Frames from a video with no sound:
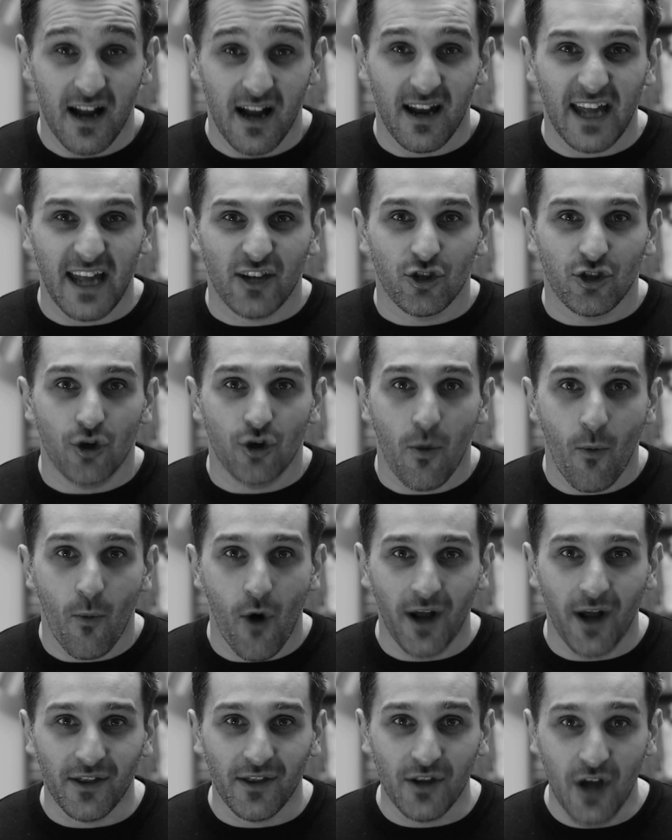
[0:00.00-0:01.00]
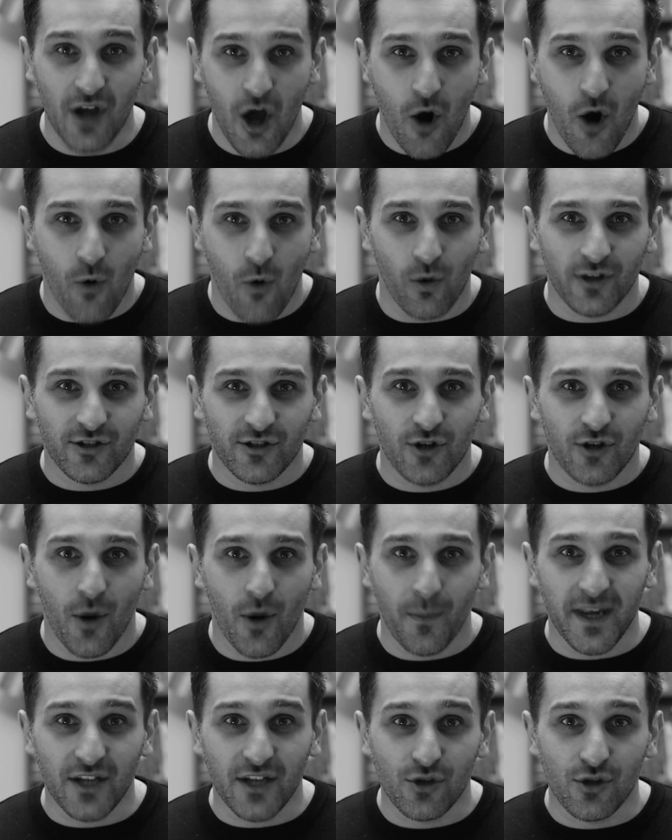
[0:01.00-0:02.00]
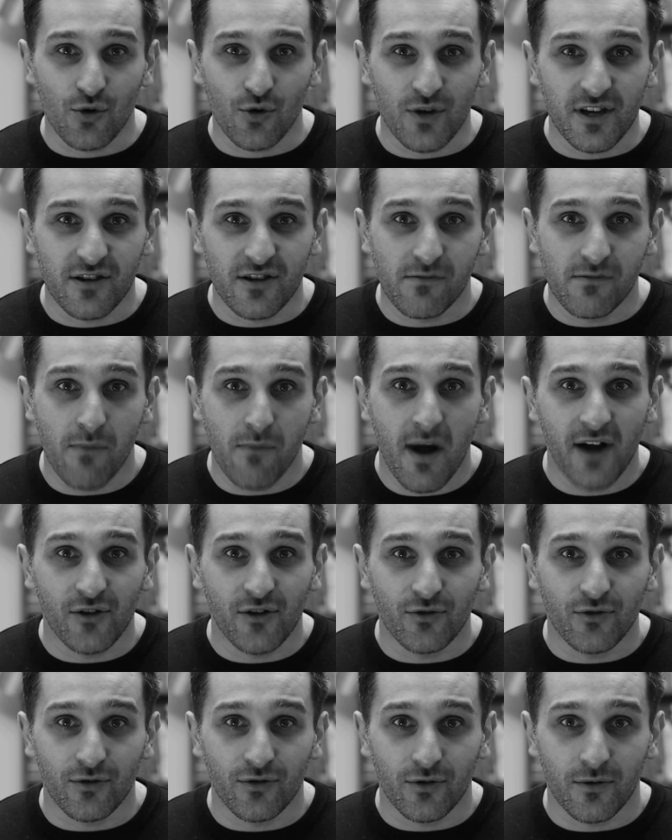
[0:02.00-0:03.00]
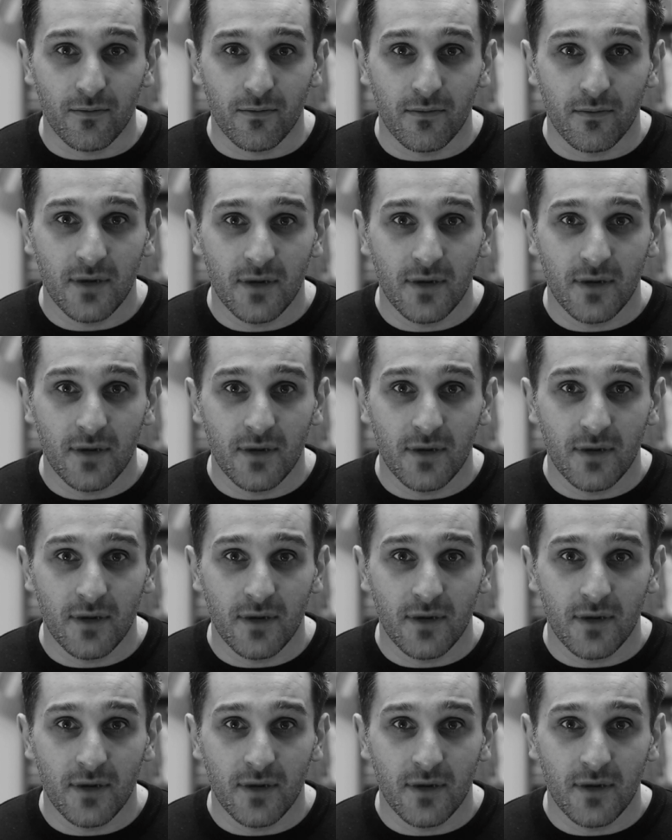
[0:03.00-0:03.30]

like someone was coming to his bedroom.